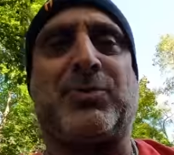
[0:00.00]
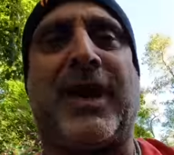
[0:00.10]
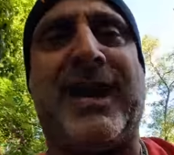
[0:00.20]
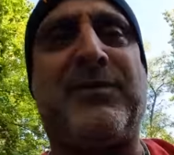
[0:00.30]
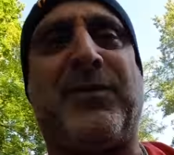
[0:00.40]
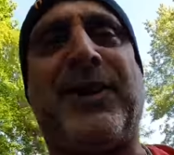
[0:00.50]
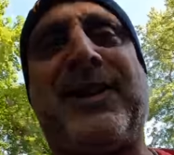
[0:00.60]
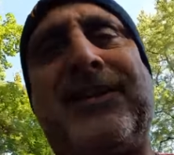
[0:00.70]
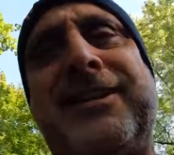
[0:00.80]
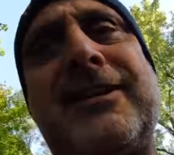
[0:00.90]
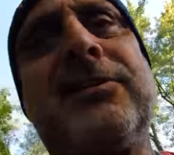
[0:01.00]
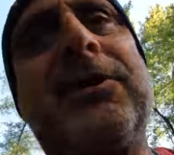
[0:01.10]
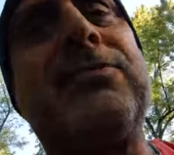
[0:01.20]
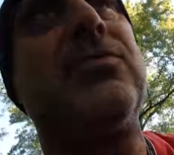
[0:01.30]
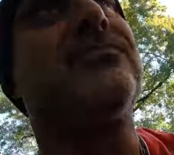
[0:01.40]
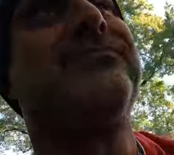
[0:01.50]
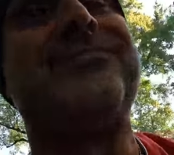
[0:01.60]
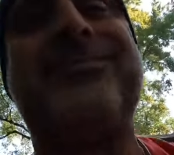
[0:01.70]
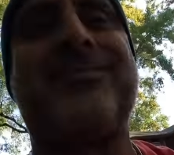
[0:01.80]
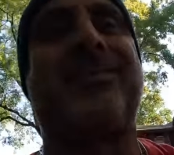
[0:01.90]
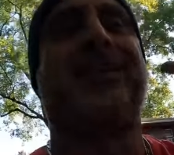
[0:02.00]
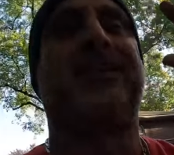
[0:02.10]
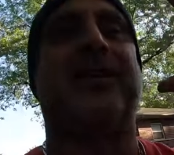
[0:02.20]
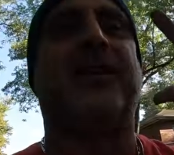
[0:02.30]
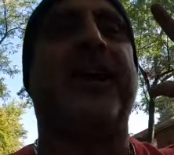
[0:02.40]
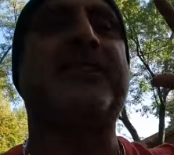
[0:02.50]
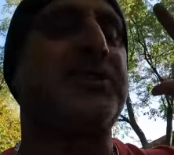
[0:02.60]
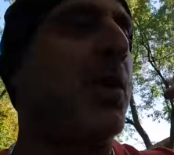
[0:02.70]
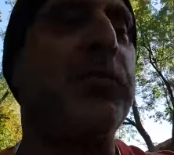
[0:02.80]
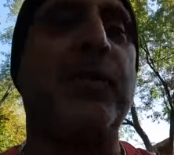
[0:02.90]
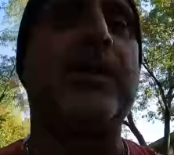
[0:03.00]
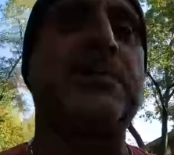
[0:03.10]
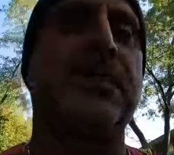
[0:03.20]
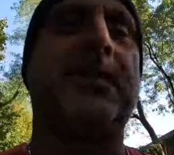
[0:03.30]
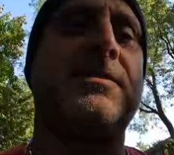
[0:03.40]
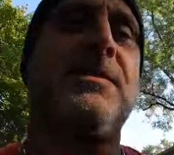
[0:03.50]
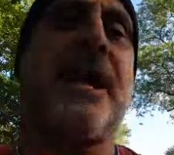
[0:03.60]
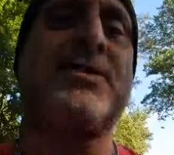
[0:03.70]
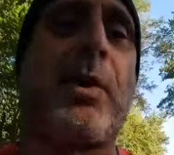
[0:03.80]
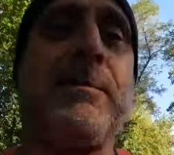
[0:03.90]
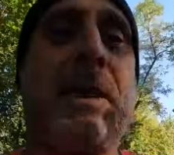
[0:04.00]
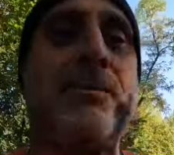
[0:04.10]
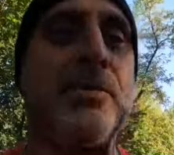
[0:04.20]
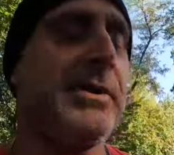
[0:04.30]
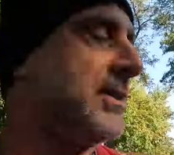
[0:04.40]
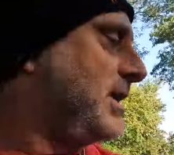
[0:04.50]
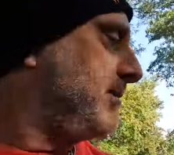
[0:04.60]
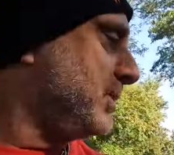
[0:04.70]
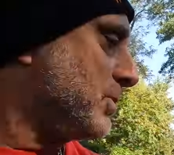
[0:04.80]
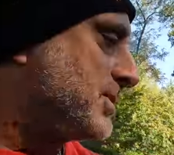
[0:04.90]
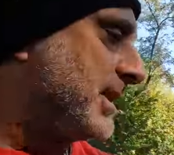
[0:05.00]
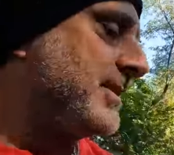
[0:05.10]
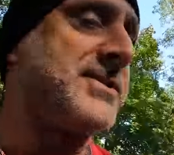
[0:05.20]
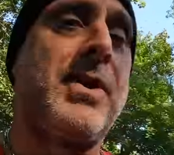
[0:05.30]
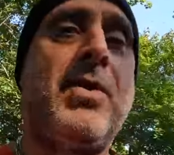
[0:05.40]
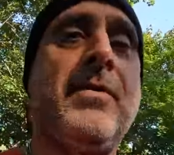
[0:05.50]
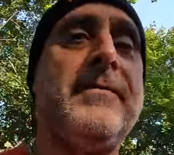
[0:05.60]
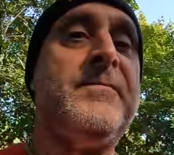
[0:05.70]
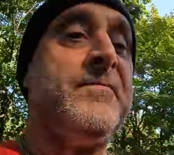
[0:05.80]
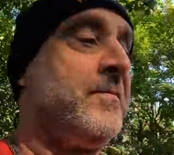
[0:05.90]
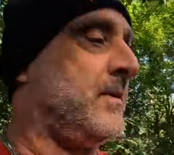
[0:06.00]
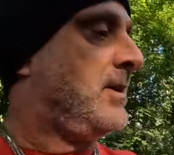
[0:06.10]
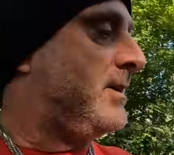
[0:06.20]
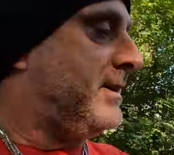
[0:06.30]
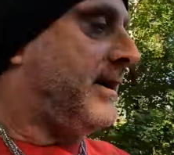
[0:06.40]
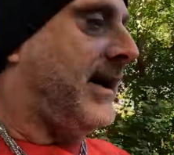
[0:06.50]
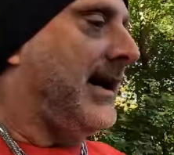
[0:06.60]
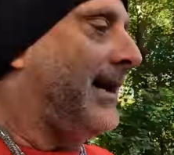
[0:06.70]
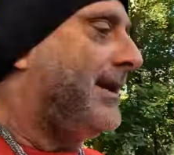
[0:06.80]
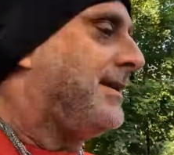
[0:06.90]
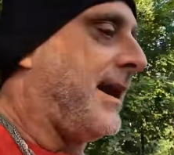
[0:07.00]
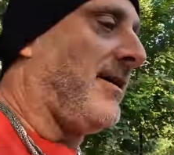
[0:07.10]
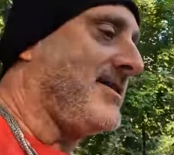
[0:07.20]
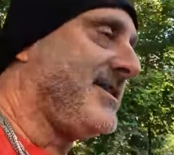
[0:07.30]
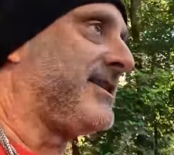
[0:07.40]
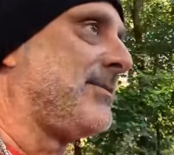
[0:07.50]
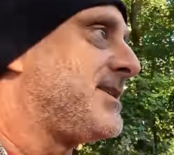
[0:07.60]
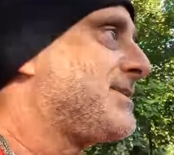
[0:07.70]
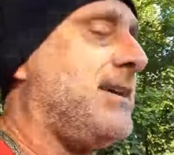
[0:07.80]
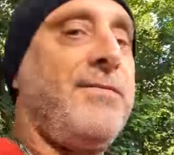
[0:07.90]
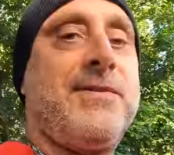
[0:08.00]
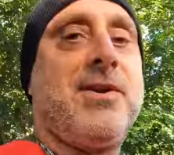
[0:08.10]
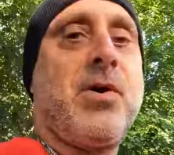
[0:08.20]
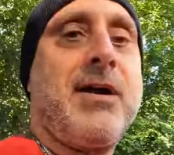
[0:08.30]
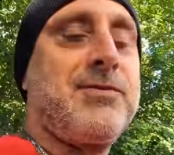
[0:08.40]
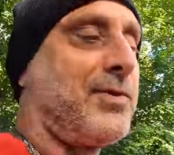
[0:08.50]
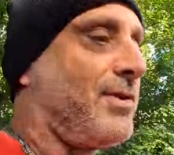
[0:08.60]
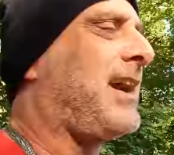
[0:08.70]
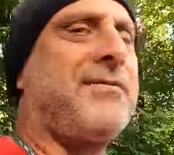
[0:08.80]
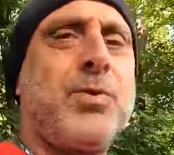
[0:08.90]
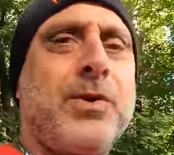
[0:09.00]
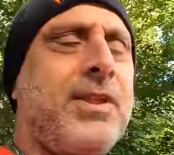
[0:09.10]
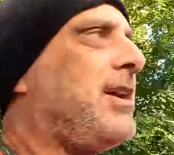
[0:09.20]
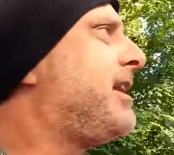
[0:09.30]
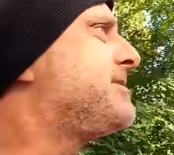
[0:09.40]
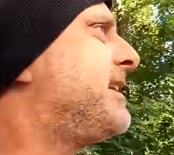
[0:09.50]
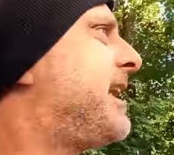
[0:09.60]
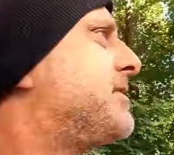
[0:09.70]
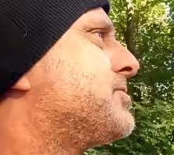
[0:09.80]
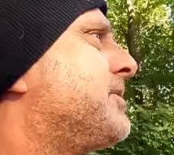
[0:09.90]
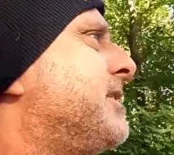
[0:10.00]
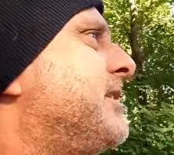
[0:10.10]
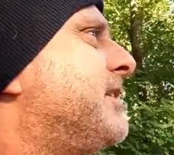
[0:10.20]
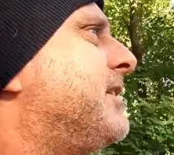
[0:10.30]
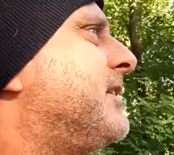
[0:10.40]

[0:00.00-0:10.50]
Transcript: no tight fit. It literally, it's so flimsy. That's why people keep losing it. So I said to myself, you know, after one of the guys that actually